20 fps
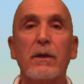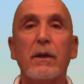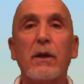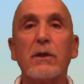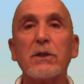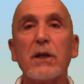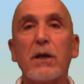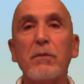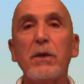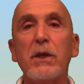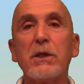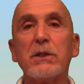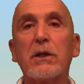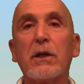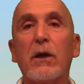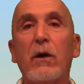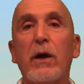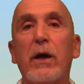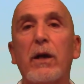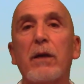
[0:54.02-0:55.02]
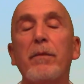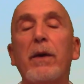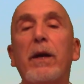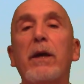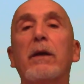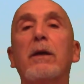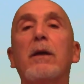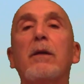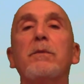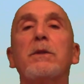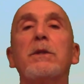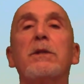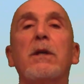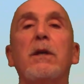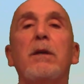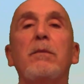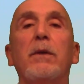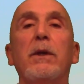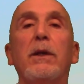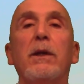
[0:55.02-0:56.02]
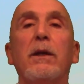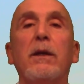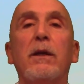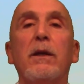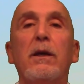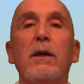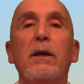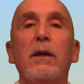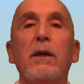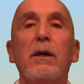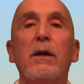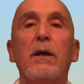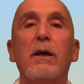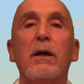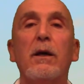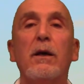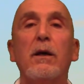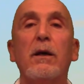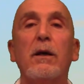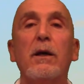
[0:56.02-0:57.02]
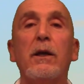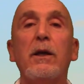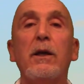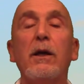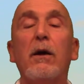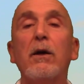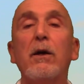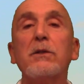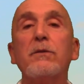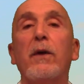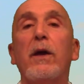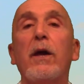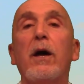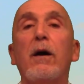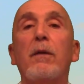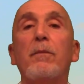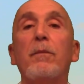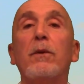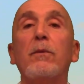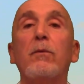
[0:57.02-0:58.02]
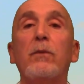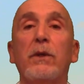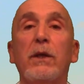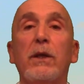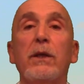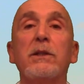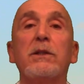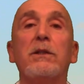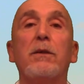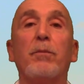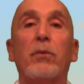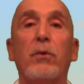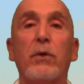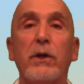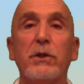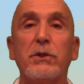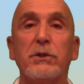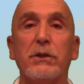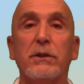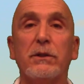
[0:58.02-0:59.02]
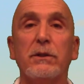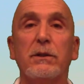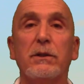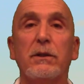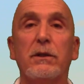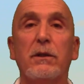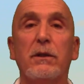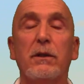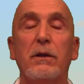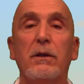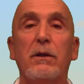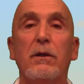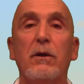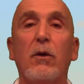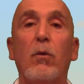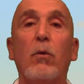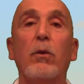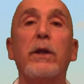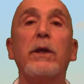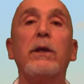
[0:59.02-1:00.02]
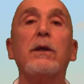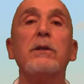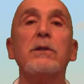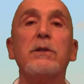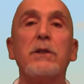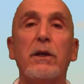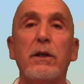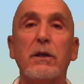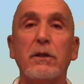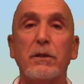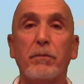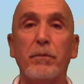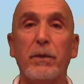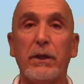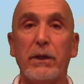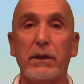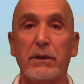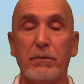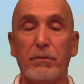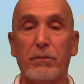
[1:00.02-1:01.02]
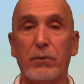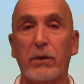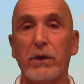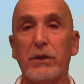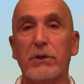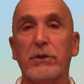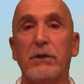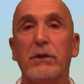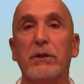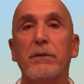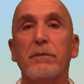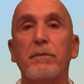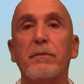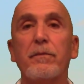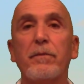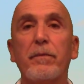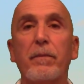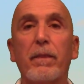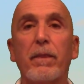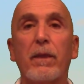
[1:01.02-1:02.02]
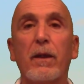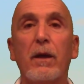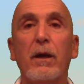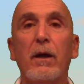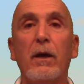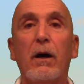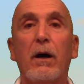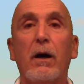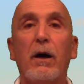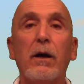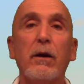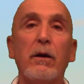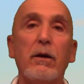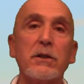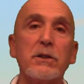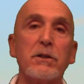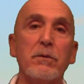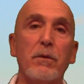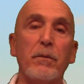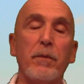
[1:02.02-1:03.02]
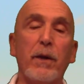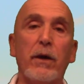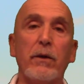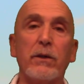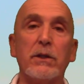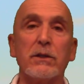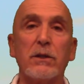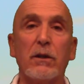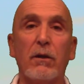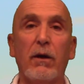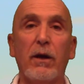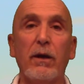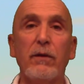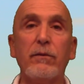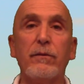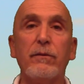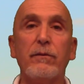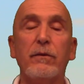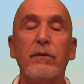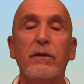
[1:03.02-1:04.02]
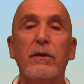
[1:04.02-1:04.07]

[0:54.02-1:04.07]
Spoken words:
Now, some years ago I had a man come to see me. He asked for help with his depression, what he considered to be depression. I asked him about his life,